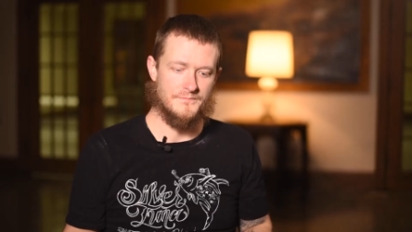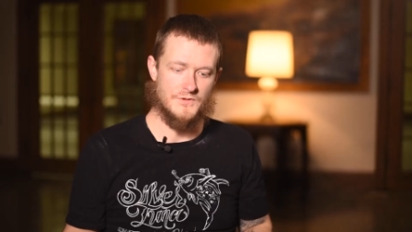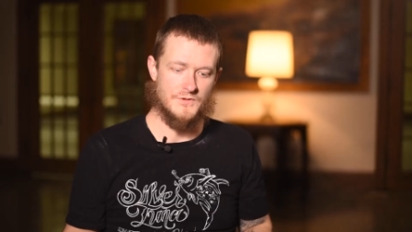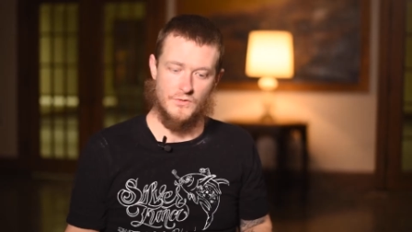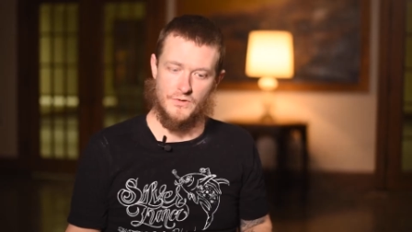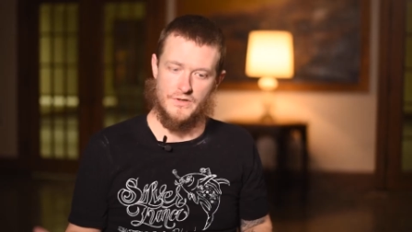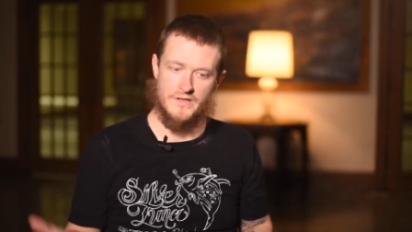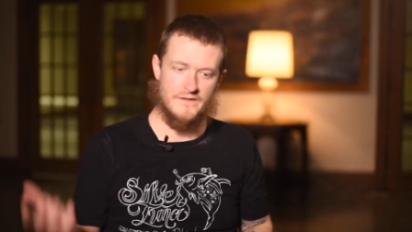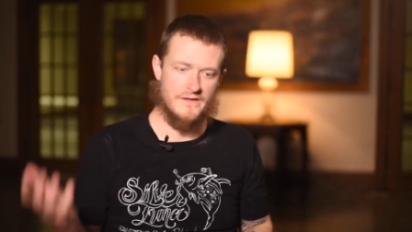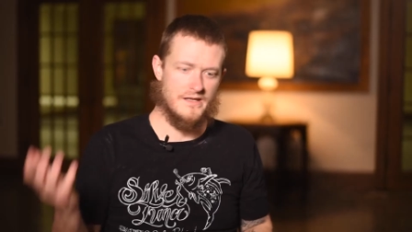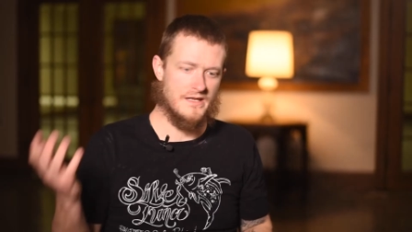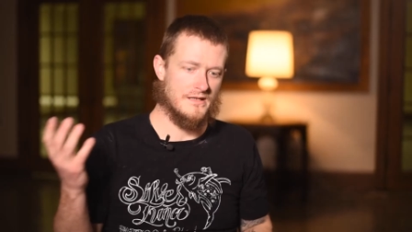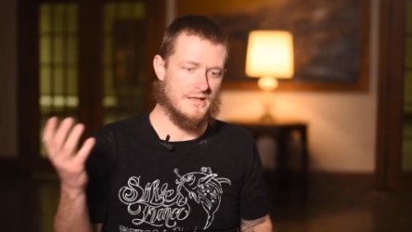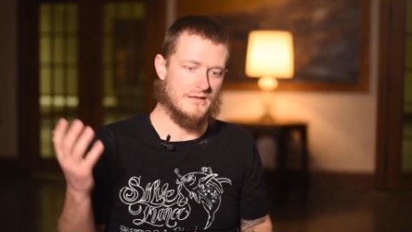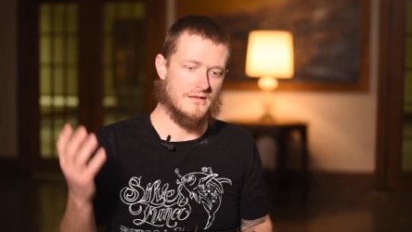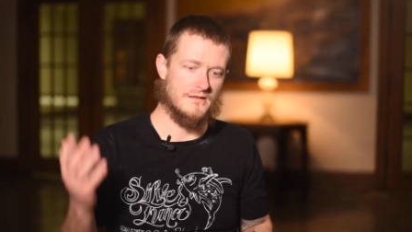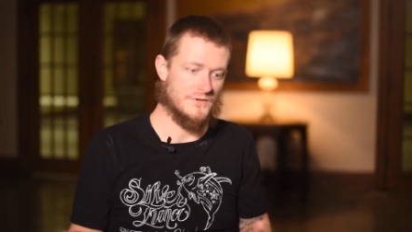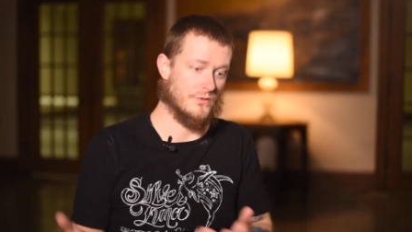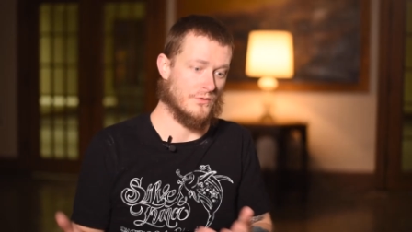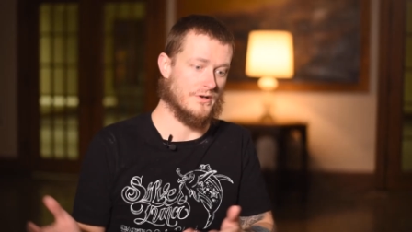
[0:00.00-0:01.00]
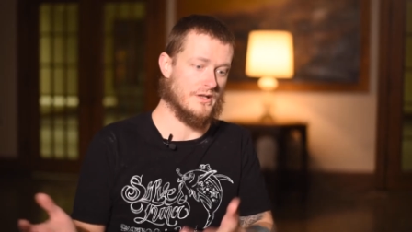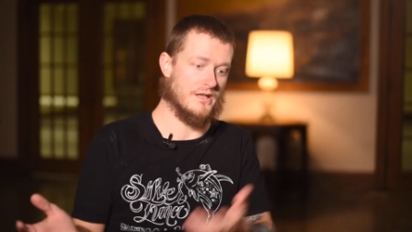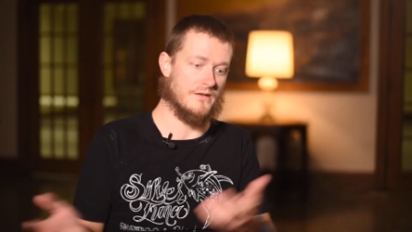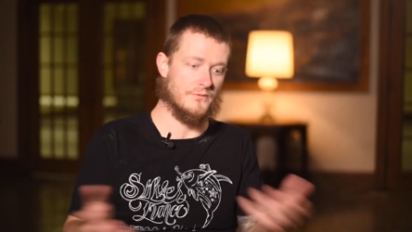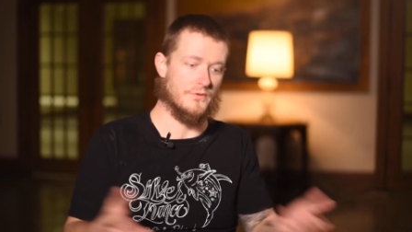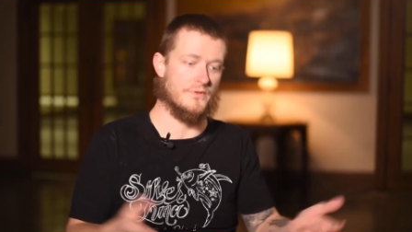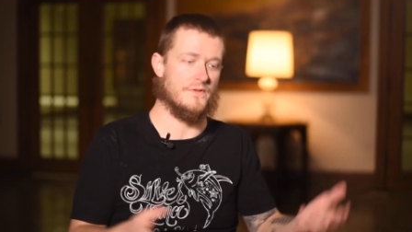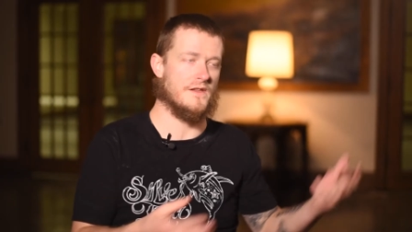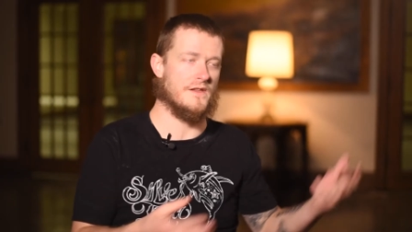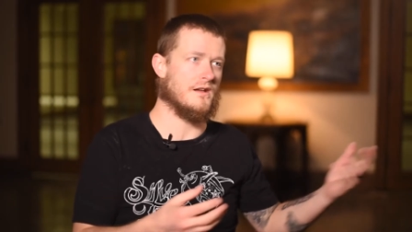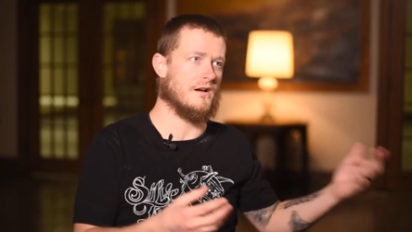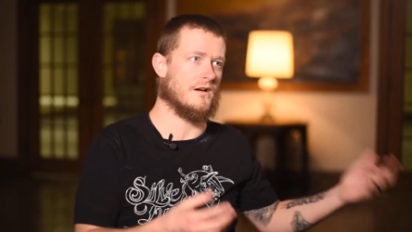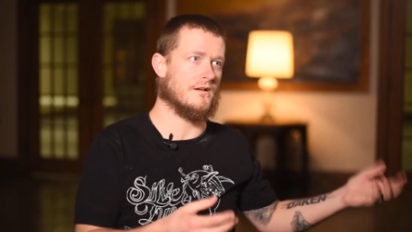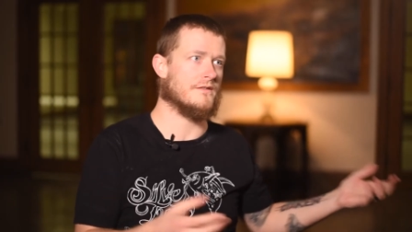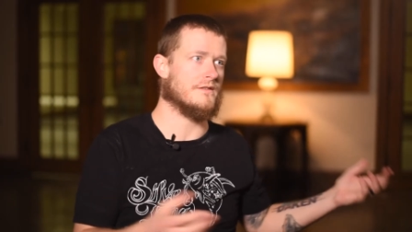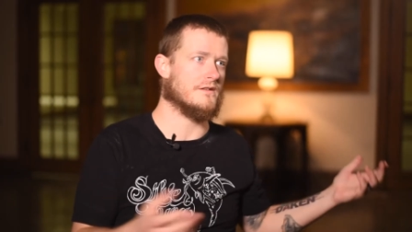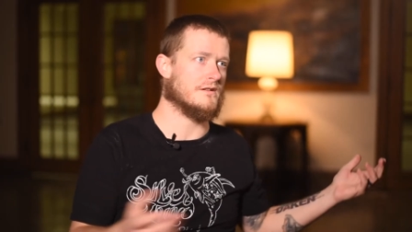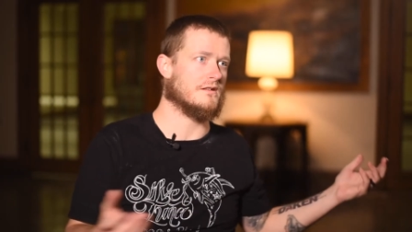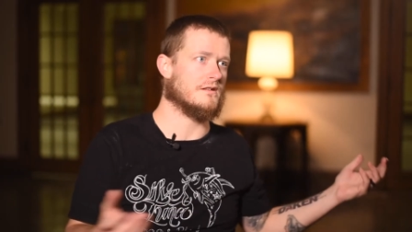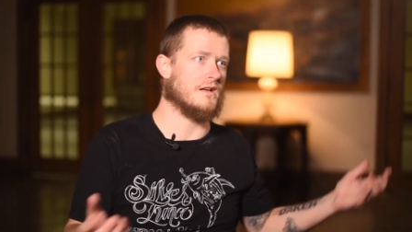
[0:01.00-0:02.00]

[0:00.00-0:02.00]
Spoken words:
Jordy Lee. Jordy and Ruthie are the